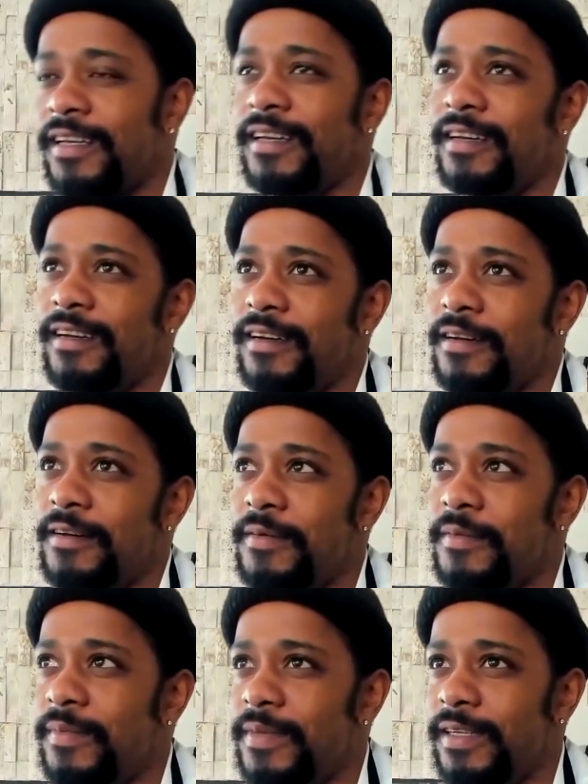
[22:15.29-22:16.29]

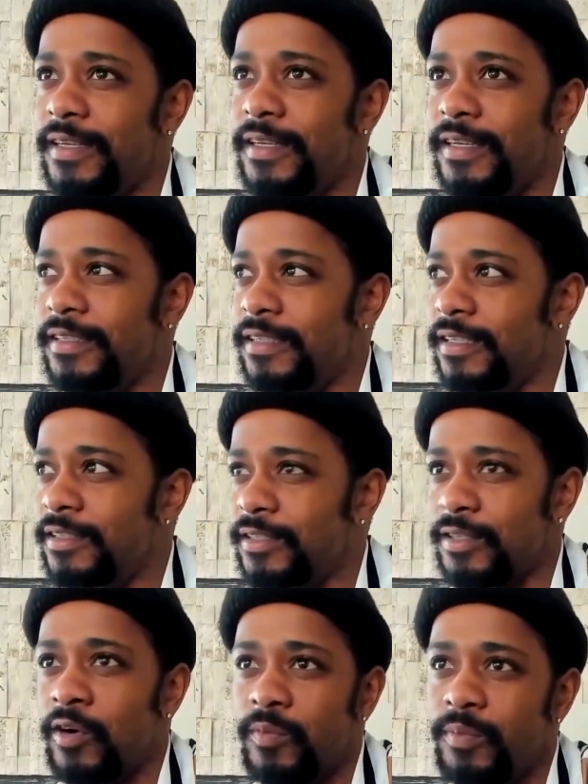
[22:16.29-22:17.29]
and
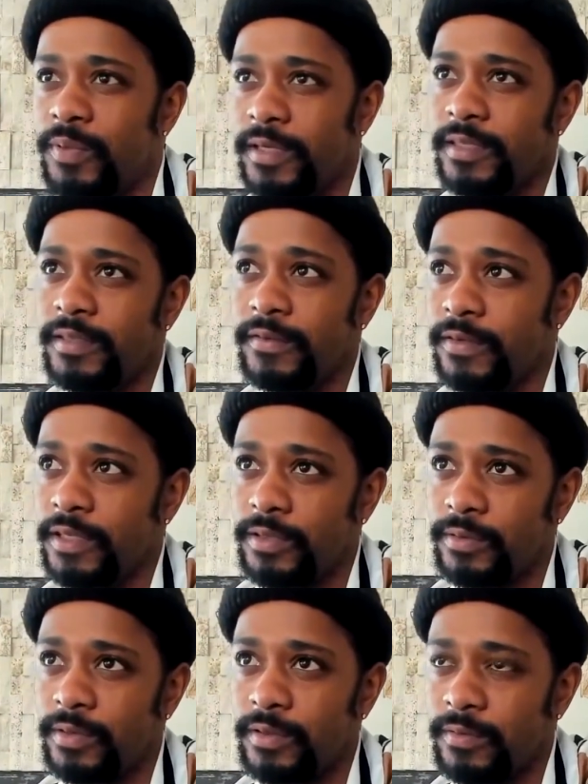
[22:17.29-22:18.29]
just open individual.